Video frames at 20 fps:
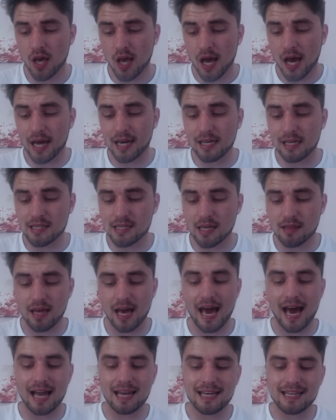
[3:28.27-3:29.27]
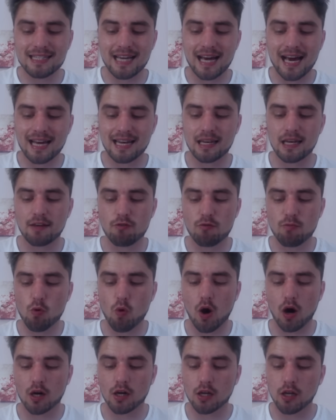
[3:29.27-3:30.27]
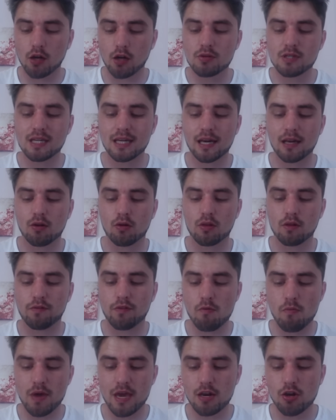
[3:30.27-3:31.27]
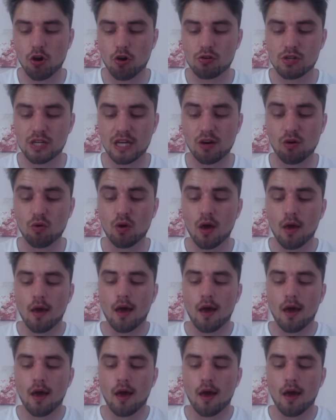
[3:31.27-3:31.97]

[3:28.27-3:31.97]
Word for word: and he said that Al Ittihad and Liverpool are closing in on the Fabinho deal.